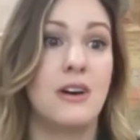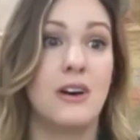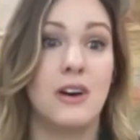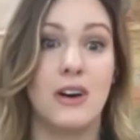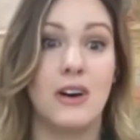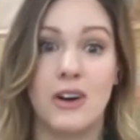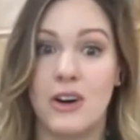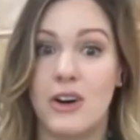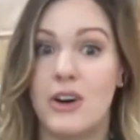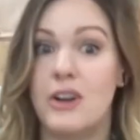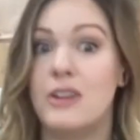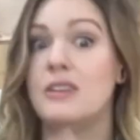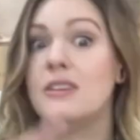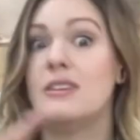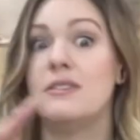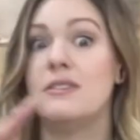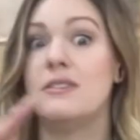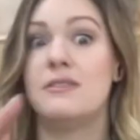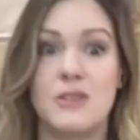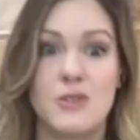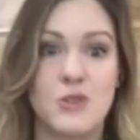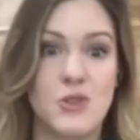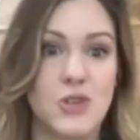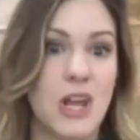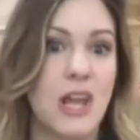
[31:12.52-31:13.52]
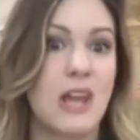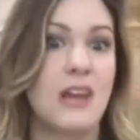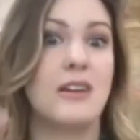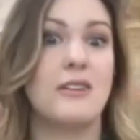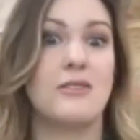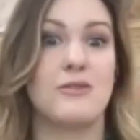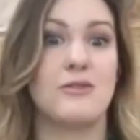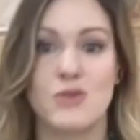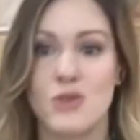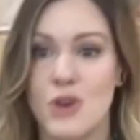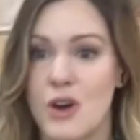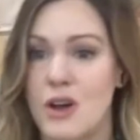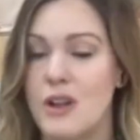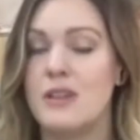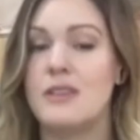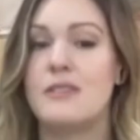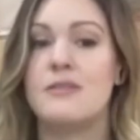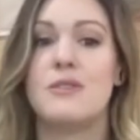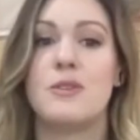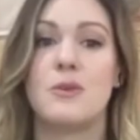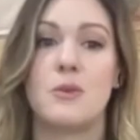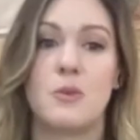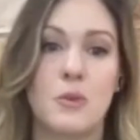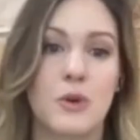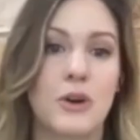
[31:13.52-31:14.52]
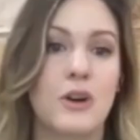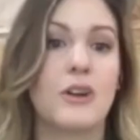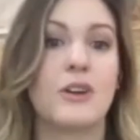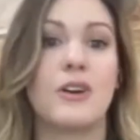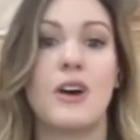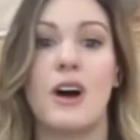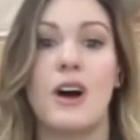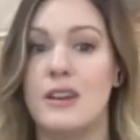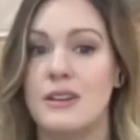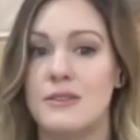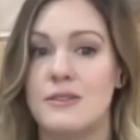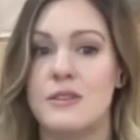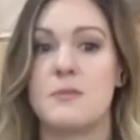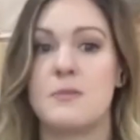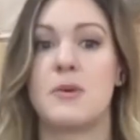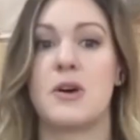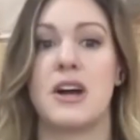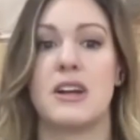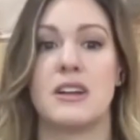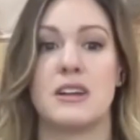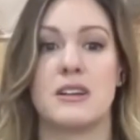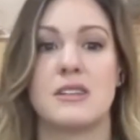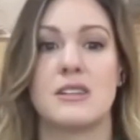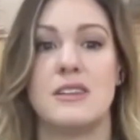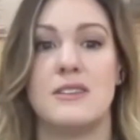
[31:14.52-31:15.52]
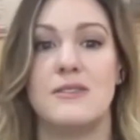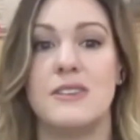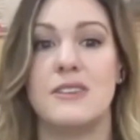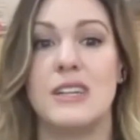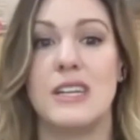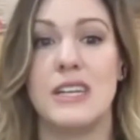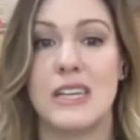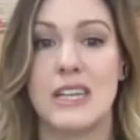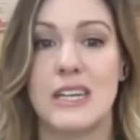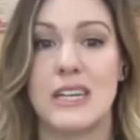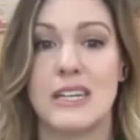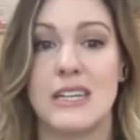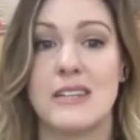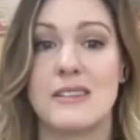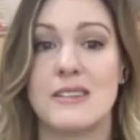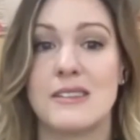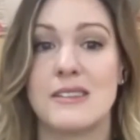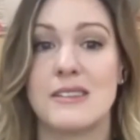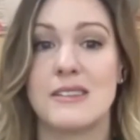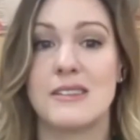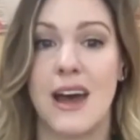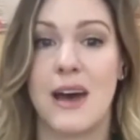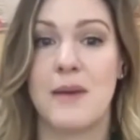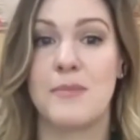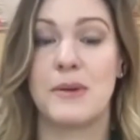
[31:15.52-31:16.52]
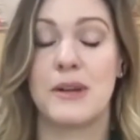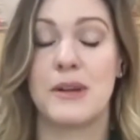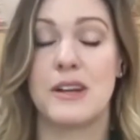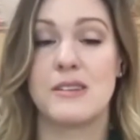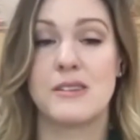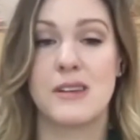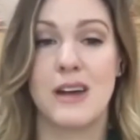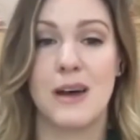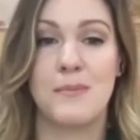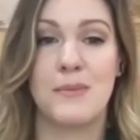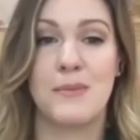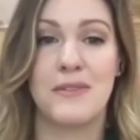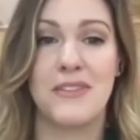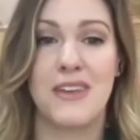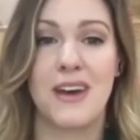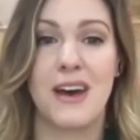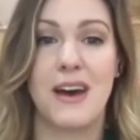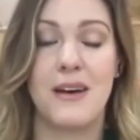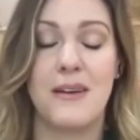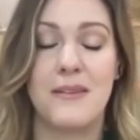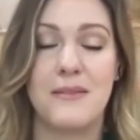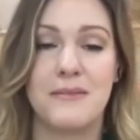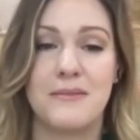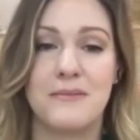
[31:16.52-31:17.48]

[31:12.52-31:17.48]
all of the change, all of the work, all of the productivity that needs to happen on top of that.